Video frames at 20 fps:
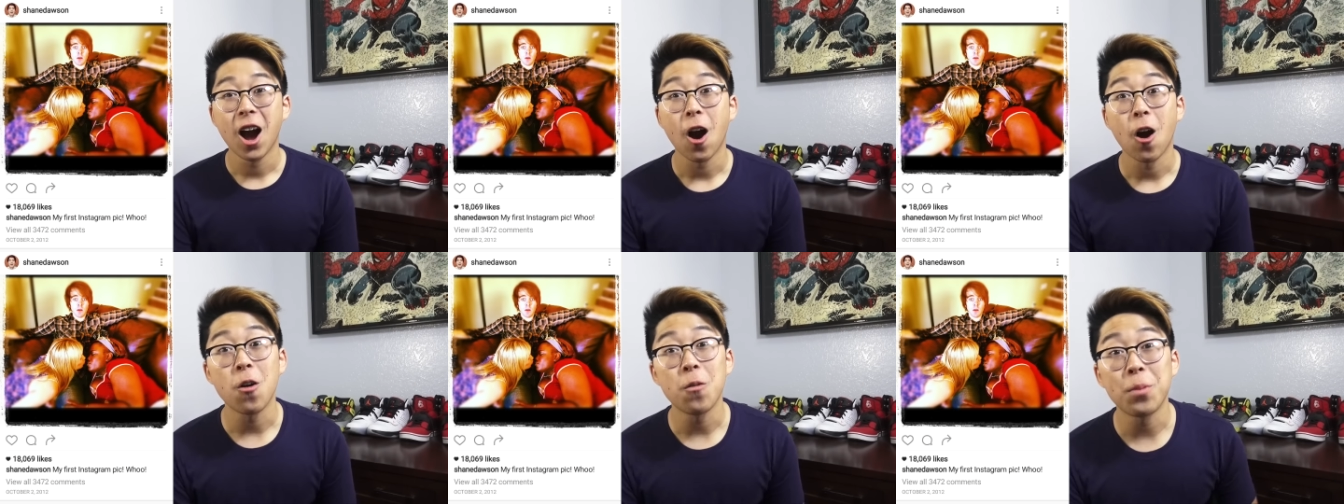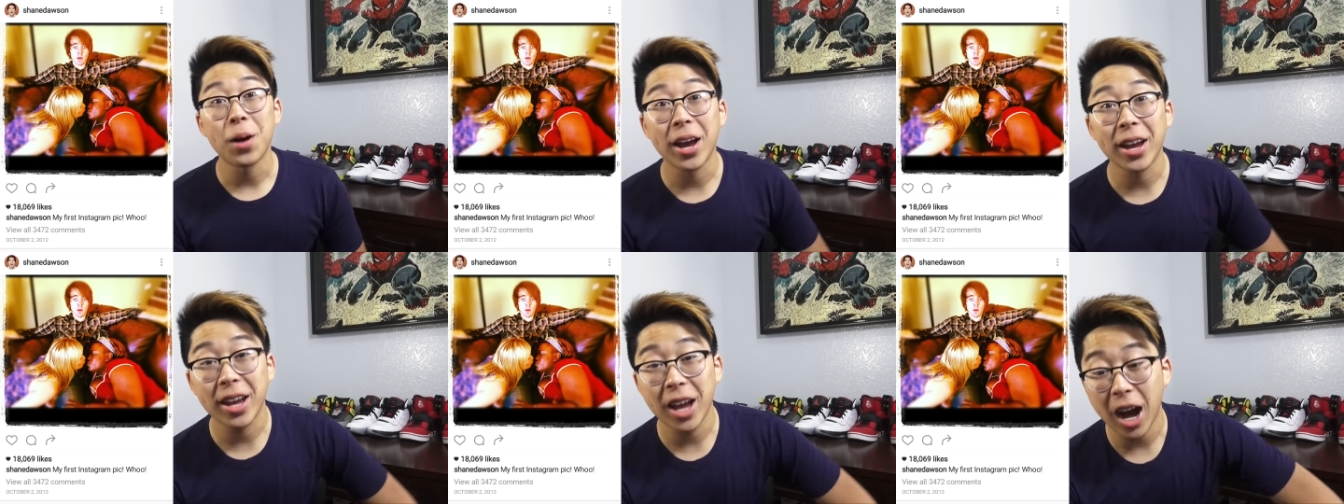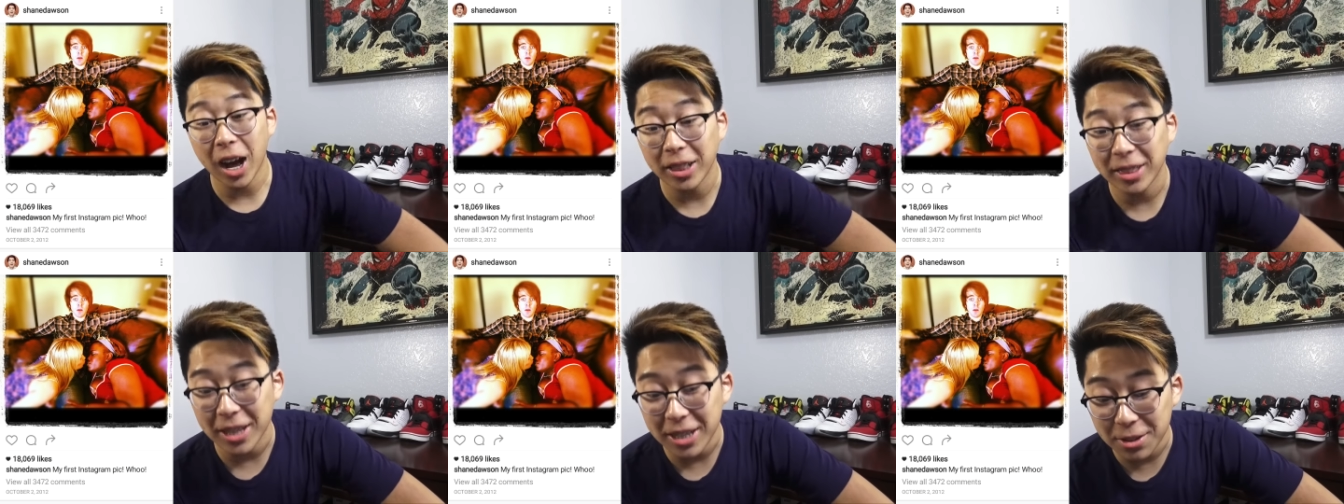Oh my
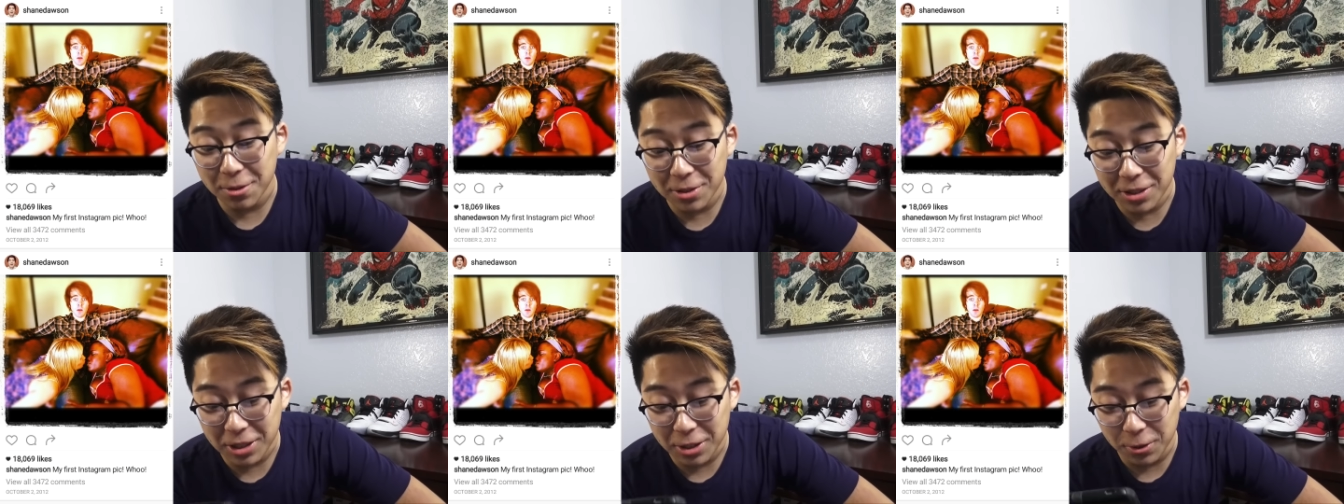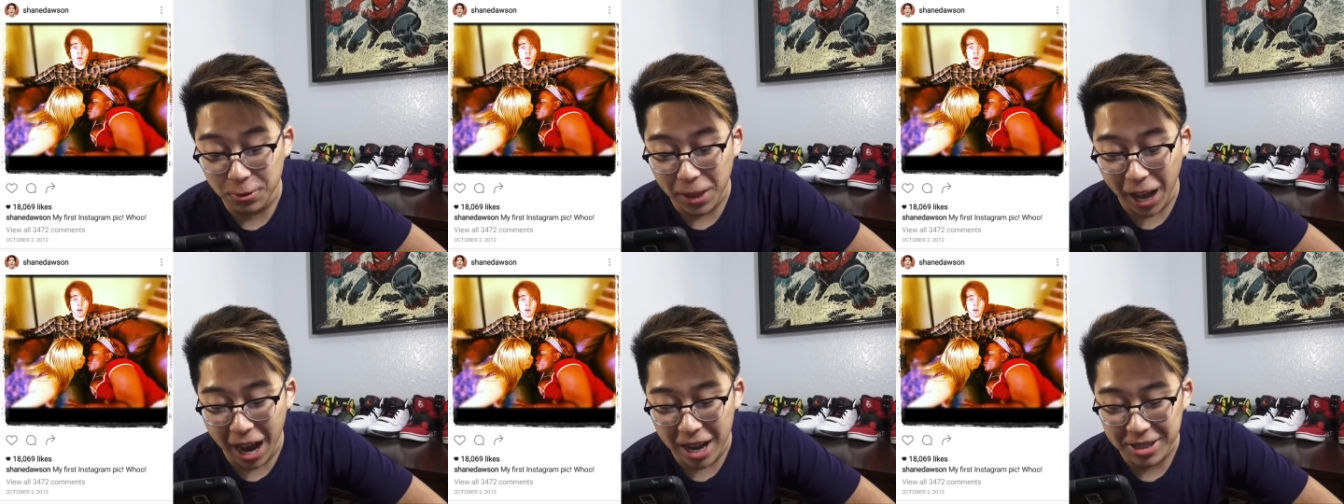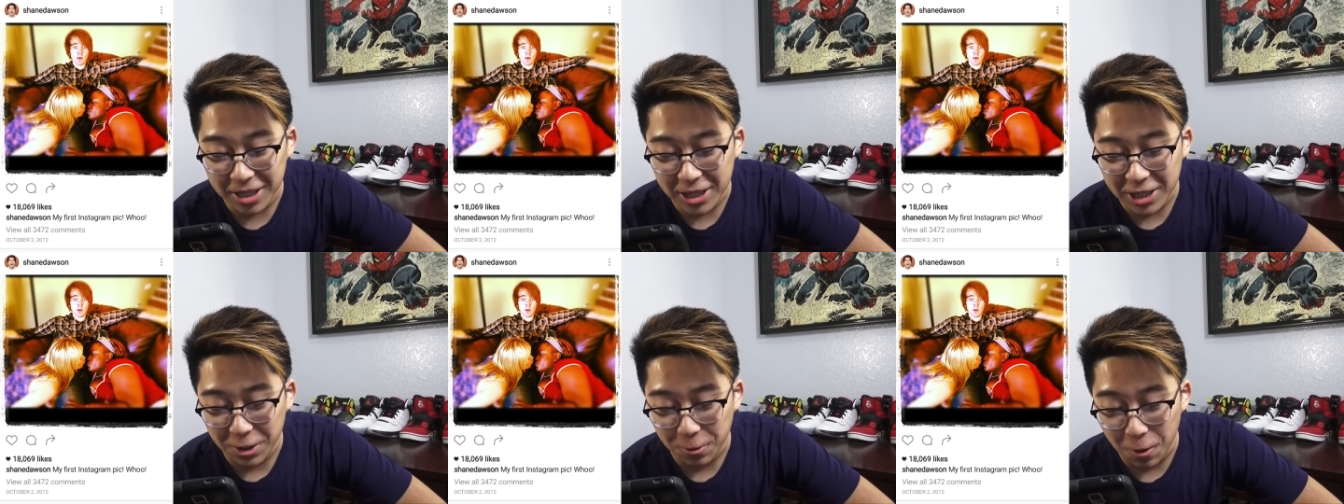god, this was
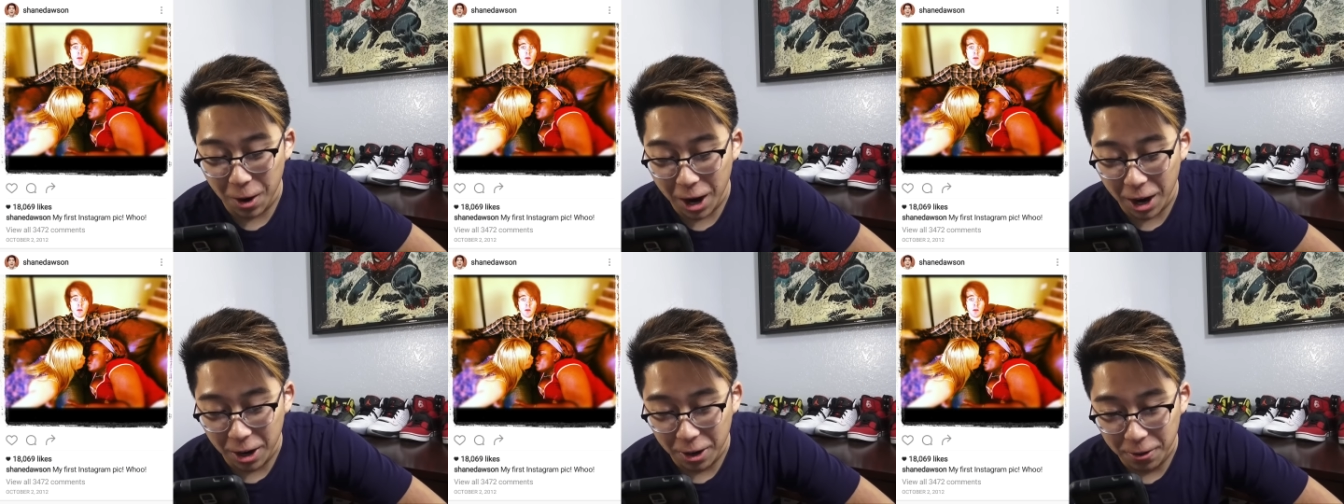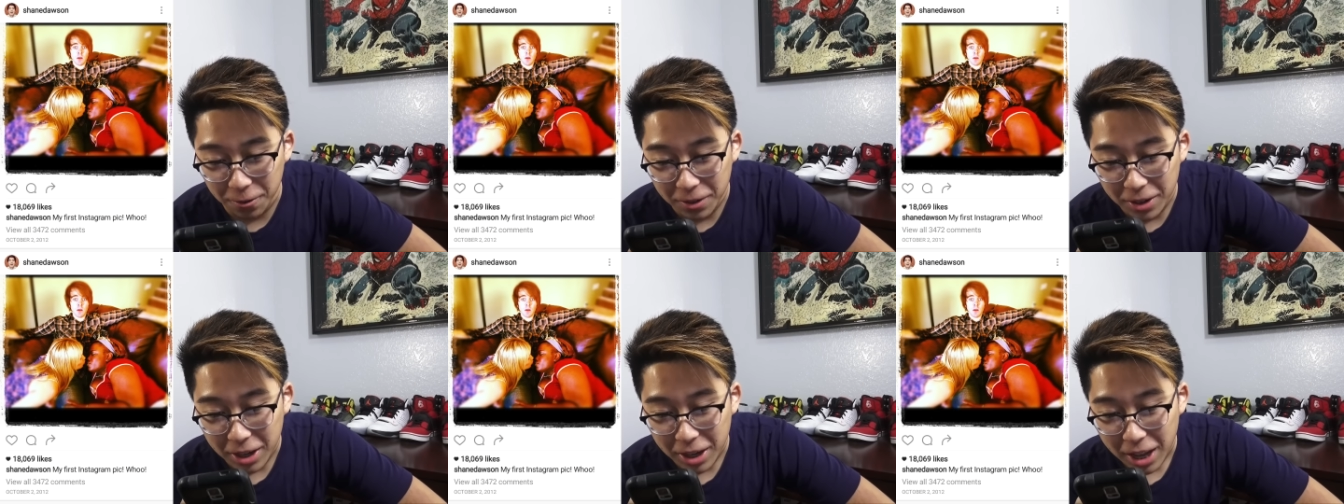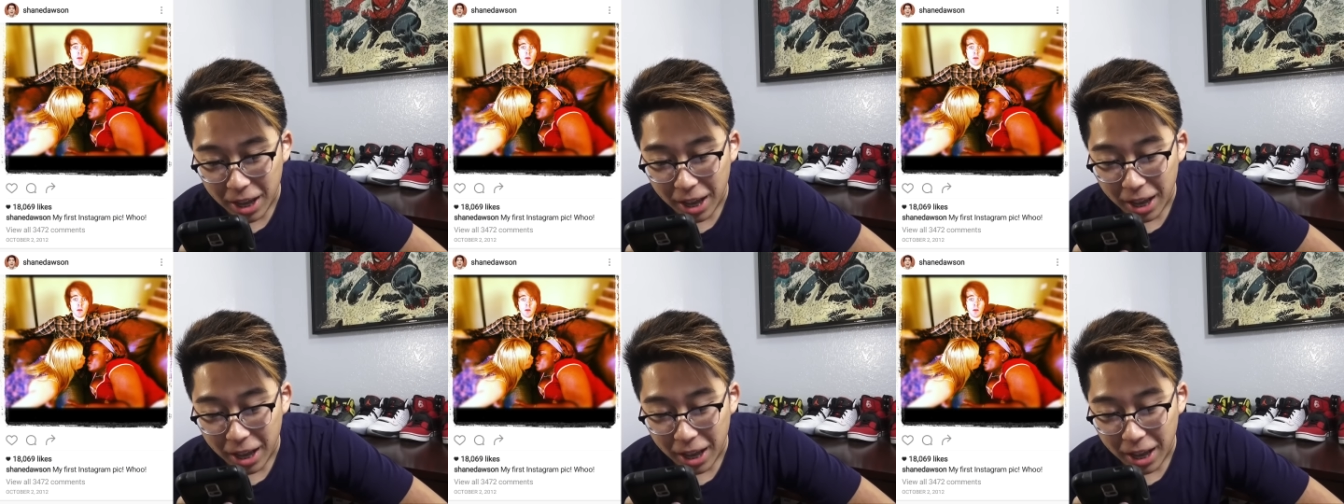2012.